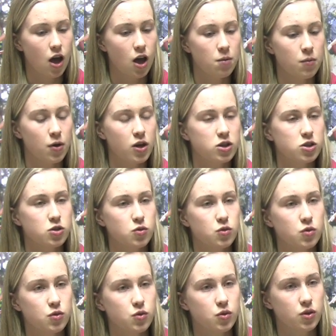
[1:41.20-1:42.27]
I
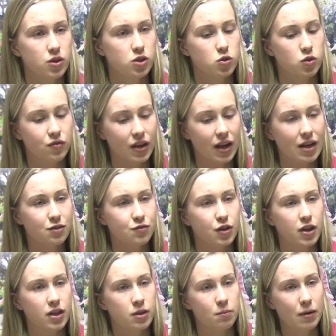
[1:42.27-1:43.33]
saw sort of an
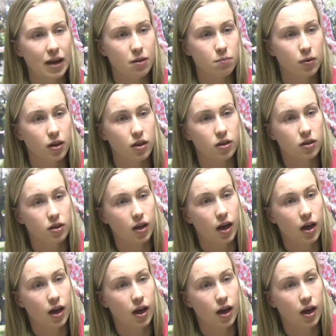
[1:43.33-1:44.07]
advert in the paper,